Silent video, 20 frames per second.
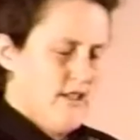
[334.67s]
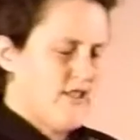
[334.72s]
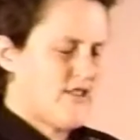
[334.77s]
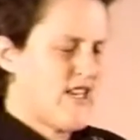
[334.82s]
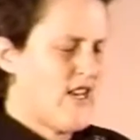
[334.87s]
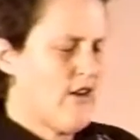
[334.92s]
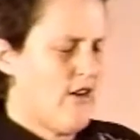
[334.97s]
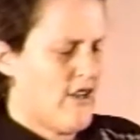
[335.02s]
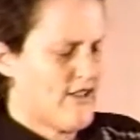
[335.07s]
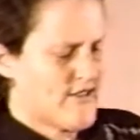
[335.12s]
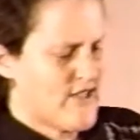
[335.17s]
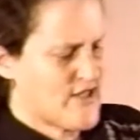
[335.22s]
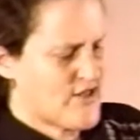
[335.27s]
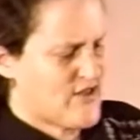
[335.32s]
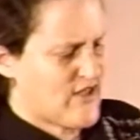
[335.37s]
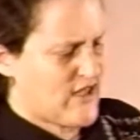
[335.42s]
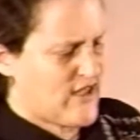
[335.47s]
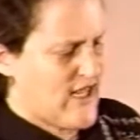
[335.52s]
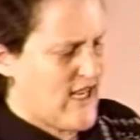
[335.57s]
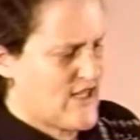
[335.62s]
You see,
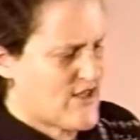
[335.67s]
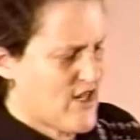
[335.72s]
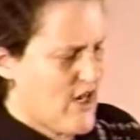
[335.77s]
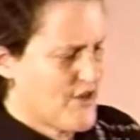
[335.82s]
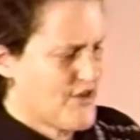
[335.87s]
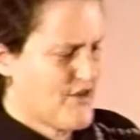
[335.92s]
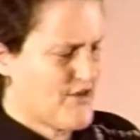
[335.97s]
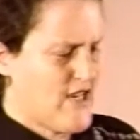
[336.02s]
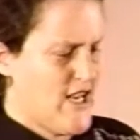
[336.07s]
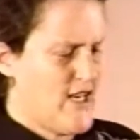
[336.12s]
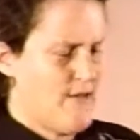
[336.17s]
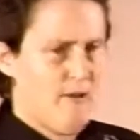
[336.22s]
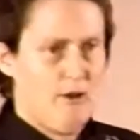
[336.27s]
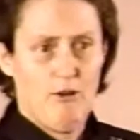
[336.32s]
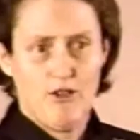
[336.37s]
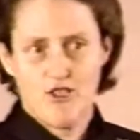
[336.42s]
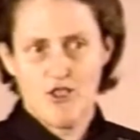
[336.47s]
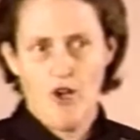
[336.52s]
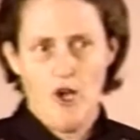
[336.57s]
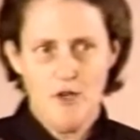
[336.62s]
autistic kids also tend to be
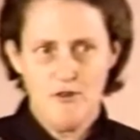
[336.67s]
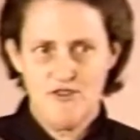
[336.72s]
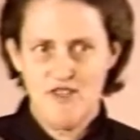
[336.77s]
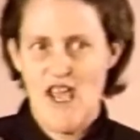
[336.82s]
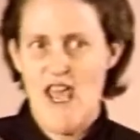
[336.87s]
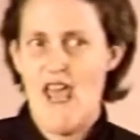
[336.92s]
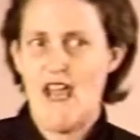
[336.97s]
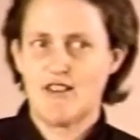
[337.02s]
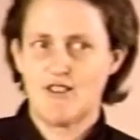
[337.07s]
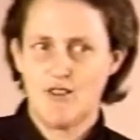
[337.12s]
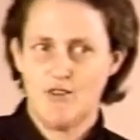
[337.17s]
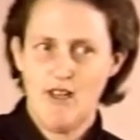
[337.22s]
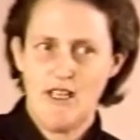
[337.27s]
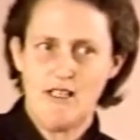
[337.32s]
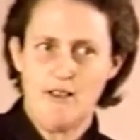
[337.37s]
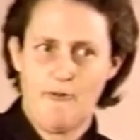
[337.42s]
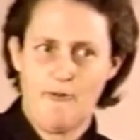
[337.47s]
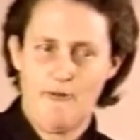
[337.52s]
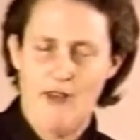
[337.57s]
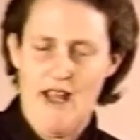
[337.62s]
what's called
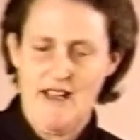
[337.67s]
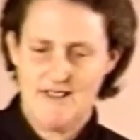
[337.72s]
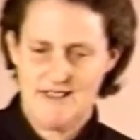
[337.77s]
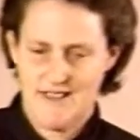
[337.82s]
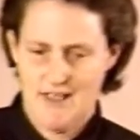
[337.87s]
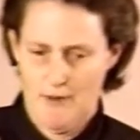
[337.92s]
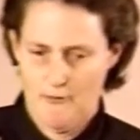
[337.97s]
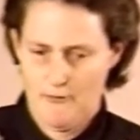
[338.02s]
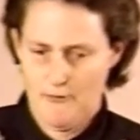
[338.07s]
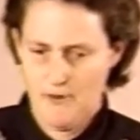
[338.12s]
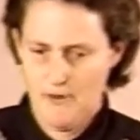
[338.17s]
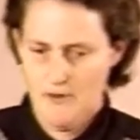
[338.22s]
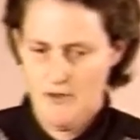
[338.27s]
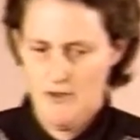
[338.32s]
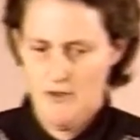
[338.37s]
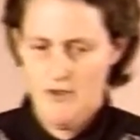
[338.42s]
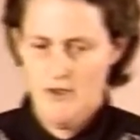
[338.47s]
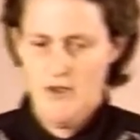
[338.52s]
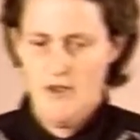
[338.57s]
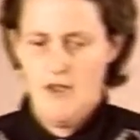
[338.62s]
tactfully defensive.
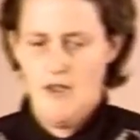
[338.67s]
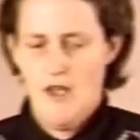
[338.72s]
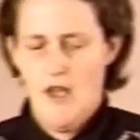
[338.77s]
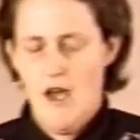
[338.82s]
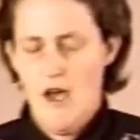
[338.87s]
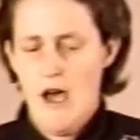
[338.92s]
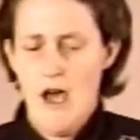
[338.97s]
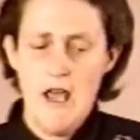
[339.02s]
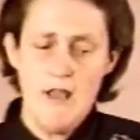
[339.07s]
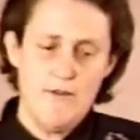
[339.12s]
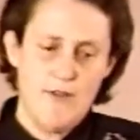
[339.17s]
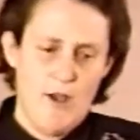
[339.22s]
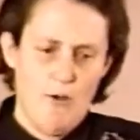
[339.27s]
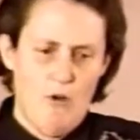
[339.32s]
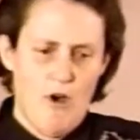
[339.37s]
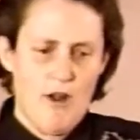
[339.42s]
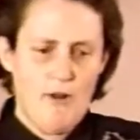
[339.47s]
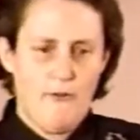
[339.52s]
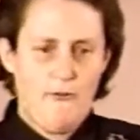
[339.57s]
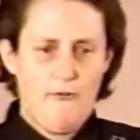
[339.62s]
They
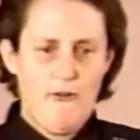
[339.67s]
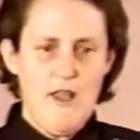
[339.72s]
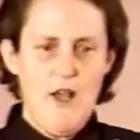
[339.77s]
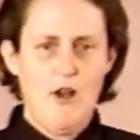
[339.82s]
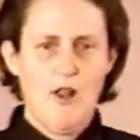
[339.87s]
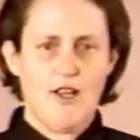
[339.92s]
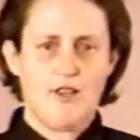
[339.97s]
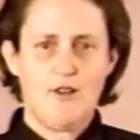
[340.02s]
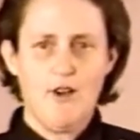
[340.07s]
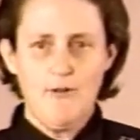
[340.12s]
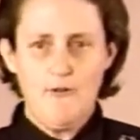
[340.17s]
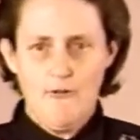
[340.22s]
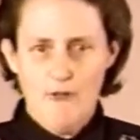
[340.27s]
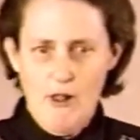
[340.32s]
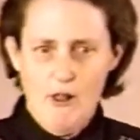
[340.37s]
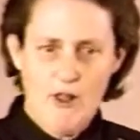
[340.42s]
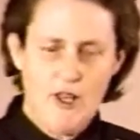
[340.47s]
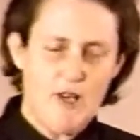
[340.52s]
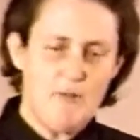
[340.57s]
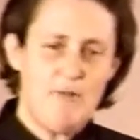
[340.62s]
want to feel a good
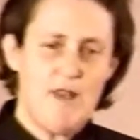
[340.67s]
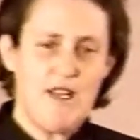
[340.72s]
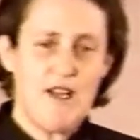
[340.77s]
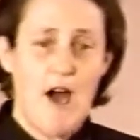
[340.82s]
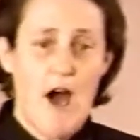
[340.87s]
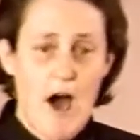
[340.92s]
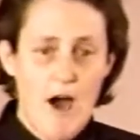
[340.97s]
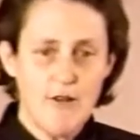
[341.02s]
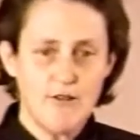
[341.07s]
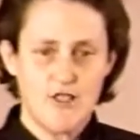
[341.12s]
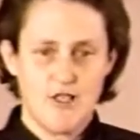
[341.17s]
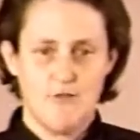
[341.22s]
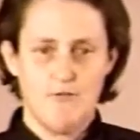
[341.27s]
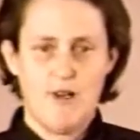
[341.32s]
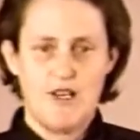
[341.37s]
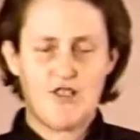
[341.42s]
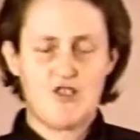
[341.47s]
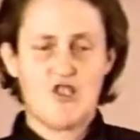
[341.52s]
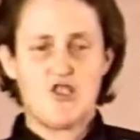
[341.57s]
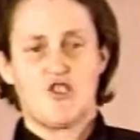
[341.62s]
feeling of being hugged,
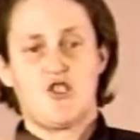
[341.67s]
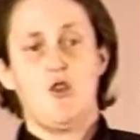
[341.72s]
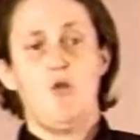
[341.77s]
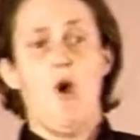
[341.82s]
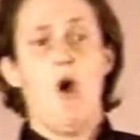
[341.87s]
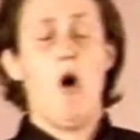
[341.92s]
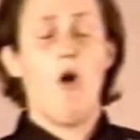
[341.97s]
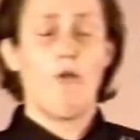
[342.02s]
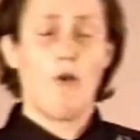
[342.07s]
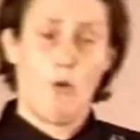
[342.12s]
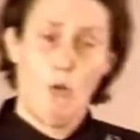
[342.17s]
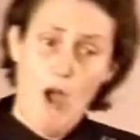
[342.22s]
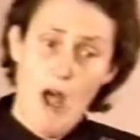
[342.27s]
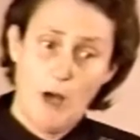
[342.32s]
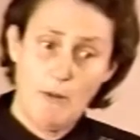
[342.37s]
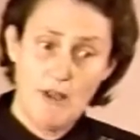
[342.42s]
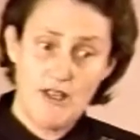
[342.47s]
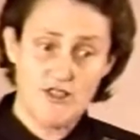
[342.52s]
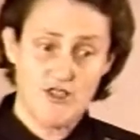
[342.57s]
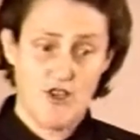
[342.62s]
but it's just too
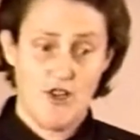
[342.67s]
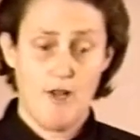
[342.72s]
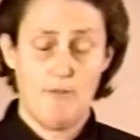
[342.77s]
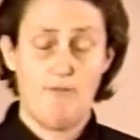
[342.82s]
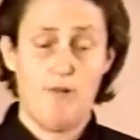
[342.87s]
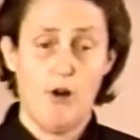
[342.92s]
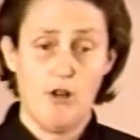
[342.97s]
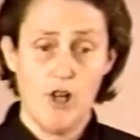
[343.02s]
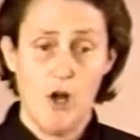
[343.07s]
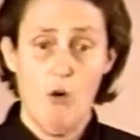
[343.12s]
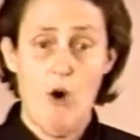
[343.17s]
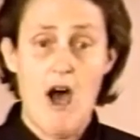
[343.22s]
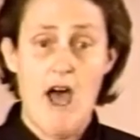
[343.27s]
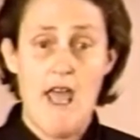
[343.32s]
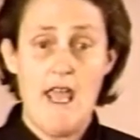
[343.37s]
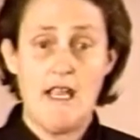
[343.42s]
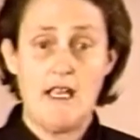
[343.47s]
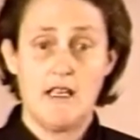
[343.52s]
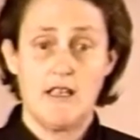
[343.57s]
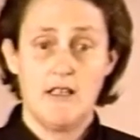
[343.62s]
overwhelming, so they'll pull
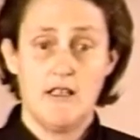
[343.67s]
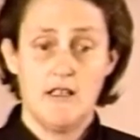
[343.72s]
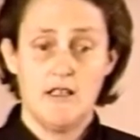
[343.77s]
away.